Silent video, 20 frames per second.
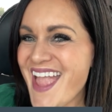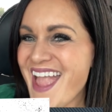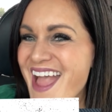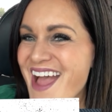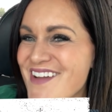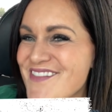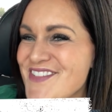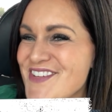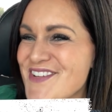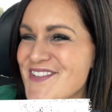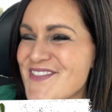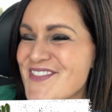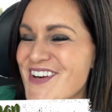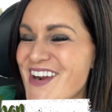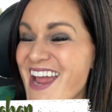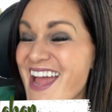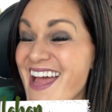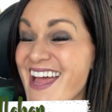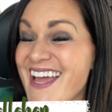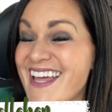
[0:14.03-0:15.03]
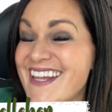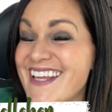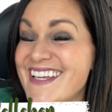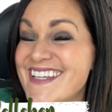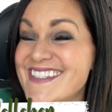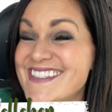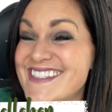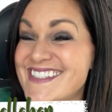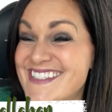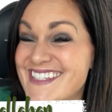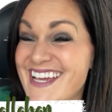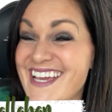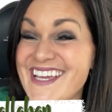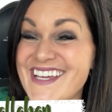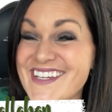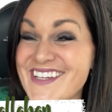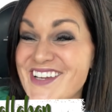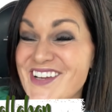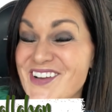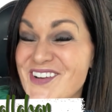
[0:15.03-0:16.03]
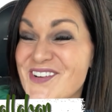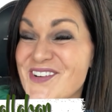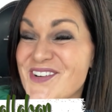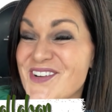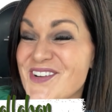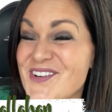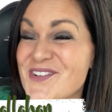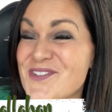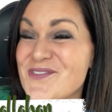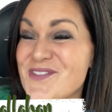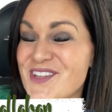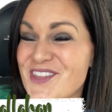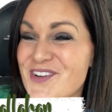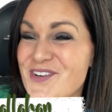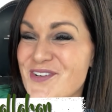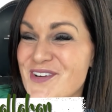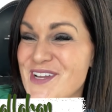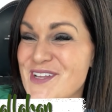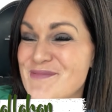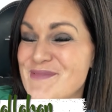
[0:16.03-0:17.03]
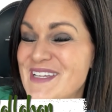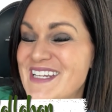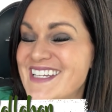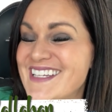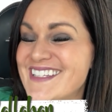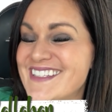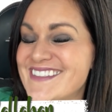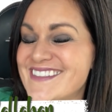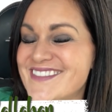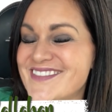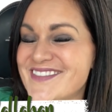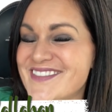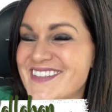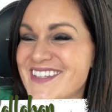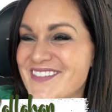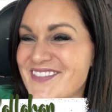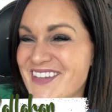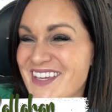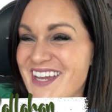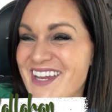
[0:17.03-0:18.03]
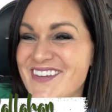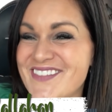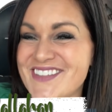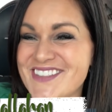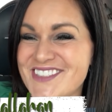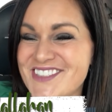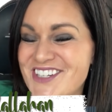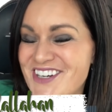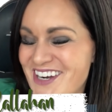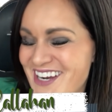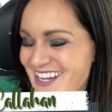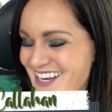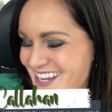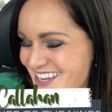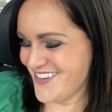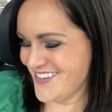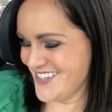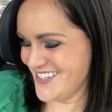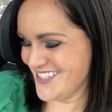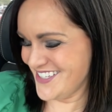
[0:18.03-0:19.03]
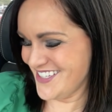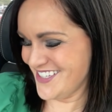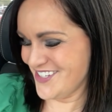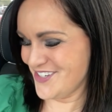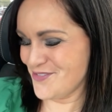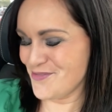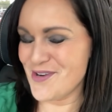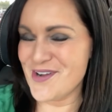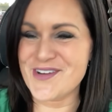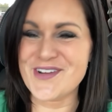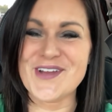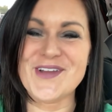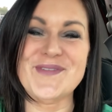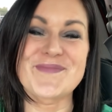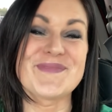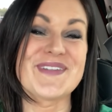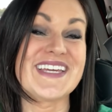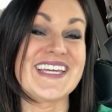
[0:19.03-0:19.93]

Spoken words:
Have you ever had Diet Coke with cream in it? If you haven't, try that. You're welcome.